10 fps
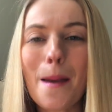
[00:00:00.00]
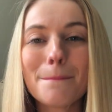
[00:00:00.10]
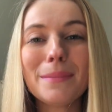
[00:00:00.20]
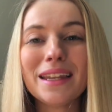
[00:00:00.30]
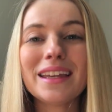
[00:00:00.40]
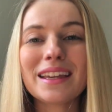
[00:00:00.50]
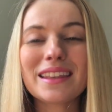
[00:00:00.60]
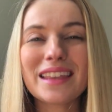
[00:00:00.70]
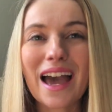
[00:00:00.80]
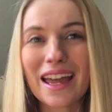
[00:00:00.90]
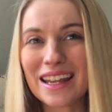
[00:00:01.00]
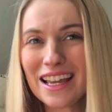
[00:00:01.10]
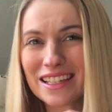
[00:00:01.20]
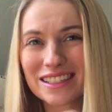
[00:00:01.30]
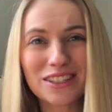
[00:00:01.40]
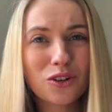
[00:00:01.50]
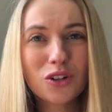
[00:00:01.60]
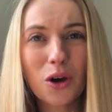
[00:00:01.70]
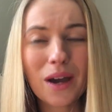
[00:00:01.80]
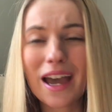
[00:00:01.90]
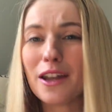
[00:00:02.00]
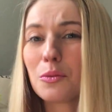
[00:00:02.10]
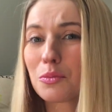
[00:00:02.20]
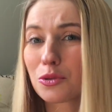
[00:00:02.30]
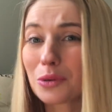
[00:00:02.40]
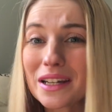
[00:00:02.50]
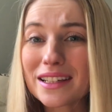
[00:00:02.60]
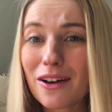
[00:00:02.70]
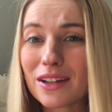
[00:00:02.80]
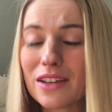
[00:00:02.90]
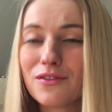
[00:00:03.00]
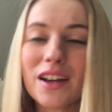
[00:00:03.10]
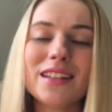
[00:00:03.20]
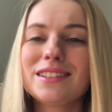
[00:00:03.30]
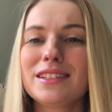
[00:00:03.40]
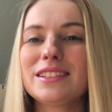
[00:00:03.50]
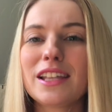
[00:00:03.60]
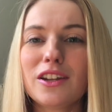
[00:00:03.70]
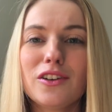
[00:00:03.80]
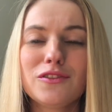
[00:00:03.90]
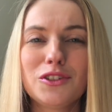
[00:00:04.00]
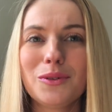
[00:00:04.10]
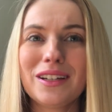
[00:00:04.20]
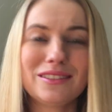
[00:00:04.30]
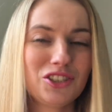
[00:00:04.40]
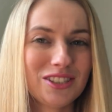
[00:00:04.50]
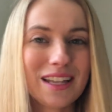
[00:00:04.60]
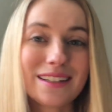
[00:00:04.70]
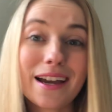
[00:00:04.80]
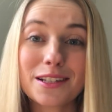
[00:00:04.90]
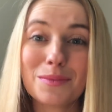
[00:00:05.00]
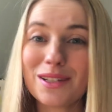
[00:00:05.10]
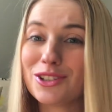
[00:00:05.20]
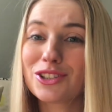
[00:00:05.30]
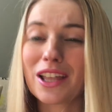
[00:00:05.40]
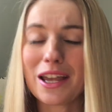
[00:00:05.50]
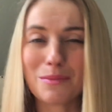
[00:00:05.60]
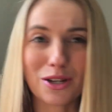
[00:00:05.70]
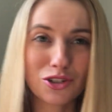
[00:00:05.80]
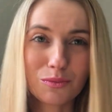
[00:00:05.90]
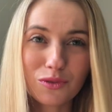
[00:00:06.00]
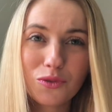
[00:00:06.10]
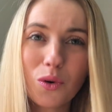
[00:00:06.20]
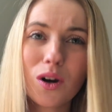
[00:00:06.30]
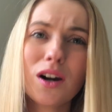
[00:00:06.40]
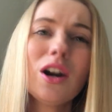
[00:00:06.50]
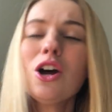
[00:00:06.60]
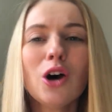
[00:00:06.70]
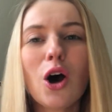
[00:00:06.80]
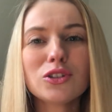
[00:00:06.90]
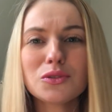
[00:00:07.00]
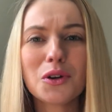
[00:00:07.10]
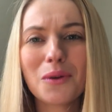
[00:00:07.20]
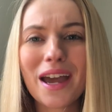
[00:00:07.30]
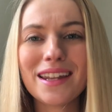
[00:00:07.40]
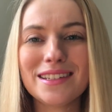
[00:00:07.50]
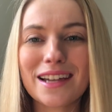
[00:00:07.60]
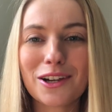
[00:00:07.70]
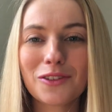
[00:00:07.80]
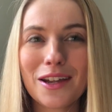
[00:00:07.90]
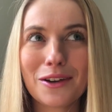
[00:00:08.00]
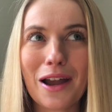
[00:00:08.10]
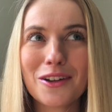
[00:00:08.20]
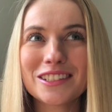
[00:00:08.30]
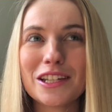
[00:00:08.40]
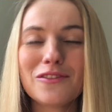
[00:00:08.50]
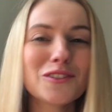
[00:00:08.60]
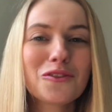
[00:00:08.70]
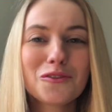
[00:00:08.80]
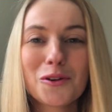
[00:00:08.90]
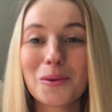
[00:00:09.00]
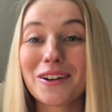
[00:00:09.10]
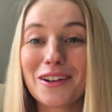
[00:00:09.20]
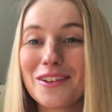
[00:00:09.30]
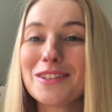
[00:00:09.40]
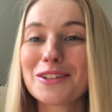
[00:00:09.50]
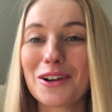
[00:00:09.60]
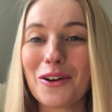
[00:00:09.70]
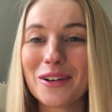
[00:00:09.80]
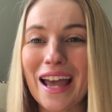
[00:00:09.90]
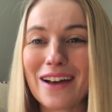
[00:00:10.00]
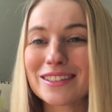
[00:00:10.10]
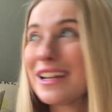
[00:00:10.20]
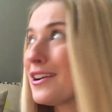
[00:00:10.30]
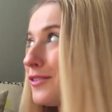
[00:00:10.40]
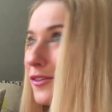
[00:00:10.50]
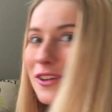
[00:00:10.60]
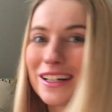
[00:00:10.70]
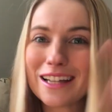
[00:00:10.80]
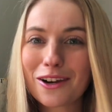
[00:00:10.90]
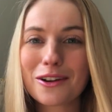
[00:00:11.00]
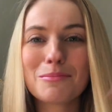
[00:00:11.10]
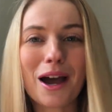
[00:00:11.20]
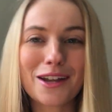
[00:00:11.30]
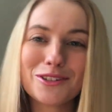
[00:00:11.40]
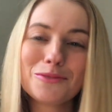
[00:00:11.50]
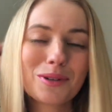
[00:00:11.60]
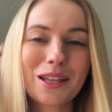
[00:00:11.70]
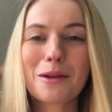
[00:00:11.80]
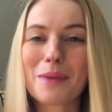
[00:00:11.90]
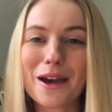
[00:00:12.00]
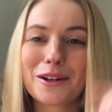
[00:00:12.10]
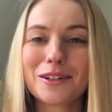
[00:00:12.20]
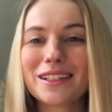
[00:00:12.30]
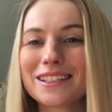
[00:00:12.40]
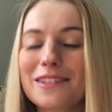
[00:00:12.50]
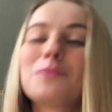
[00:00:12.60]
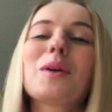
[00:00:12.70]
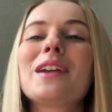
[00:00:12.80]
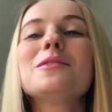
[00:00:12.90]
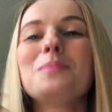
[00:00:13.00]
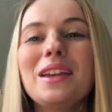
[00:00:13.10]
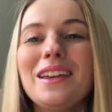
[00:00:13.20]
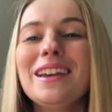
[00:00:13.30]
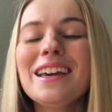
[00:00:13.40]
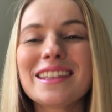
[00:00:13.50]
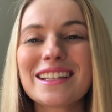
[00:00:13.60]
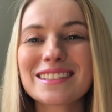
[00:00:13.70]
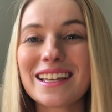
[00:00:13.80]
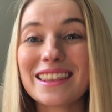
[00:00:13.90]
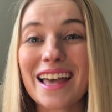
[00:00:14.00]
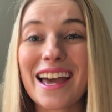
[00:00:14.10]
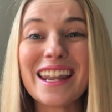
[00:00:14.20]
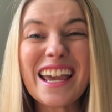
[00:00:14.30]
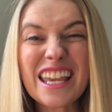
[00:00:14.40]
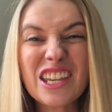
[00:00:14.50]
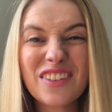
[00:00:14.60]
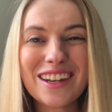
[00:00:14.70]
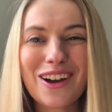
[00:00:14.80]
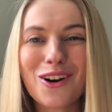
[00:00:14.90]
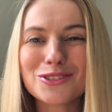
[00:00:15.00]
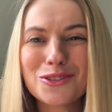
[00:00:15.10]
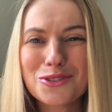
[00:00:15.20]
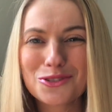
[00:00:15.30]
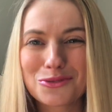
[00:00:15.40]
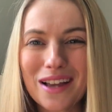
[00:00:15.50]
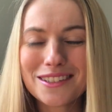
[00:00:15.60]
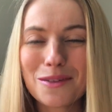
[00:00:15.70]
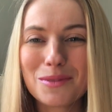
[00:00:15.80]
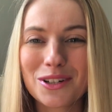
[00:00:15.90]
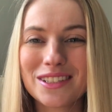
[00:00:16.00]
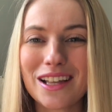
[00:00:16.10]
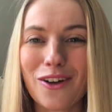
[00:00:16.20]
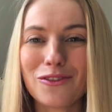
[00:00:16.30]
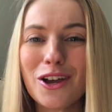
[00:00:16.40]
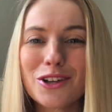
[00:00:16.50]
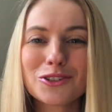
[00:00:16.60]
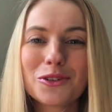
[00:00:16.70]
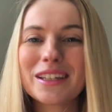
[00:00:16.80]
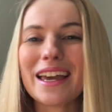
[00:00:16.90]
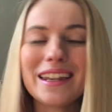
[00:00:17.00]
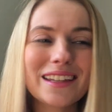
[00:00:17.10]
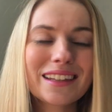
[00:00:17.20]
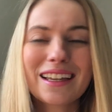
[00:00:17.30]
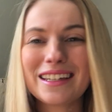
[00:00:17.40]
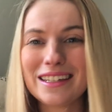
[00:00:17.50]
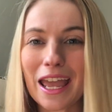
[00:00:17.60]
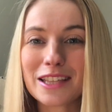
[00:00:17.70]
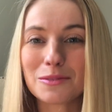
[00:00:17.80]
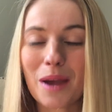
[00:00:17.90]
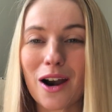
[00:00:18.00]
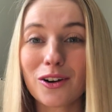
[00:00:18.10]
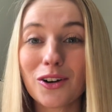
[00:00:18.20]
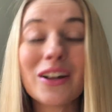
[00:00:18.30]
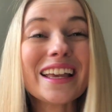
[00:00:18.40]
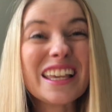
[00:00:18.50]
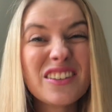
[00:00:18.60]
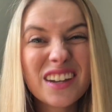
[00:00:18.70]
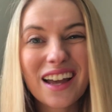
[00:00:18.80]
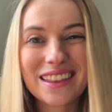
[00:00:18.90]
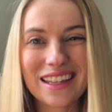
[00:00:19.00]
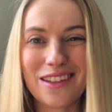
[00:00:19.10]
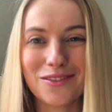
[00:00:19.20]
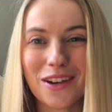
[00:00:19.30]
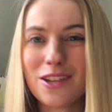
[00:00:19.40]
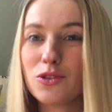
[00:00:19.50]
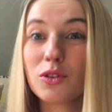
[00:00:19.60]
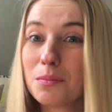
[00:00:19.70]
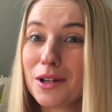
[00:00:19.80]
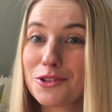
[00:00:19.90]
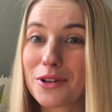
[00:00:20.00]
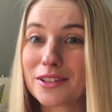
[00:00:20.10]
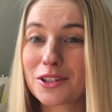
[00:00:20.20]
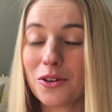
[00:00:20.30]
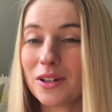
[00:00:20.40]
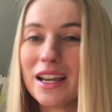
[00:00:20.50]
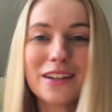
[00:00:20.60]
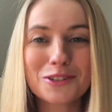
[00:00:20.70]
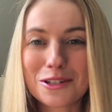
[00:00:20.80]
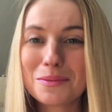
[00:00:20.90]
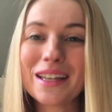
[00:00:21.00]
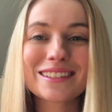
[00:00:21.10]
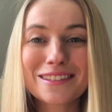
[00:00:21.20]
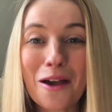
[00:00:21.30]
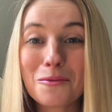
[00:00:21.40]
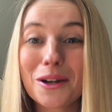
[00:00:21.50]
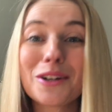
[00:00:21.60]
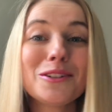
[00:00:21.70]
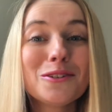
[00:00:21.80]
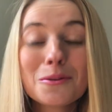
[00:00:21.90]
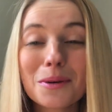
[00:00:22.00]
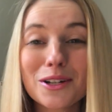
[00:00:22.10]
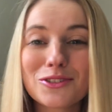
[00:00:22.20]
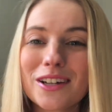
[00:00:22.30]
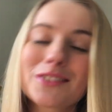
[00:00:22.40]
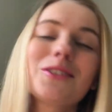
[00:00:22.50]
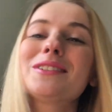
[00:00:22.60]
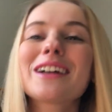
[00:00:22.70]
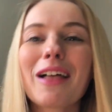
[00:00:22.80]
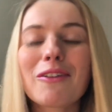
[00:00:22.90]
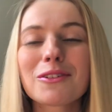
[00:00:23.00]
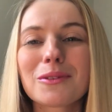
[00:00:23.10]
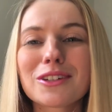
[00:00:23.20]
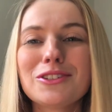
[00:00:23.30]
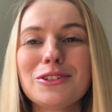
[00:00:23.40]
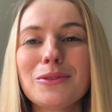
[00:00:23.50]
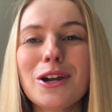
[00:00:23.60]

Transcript: meaning that still go ahead, print out invites instead of doing just that text message like I mentioned before. Also, go ahead and decorate your house. Even don't feel weird if it's your own house. Feel free to decorate behind you, put like a banner that says bride to be, things like that. Even also dress up yourself. So get in like nice apparel. Even on the invite, you could put a dress code. Trust me, it's not weird. You could put a dress code, tell everyone to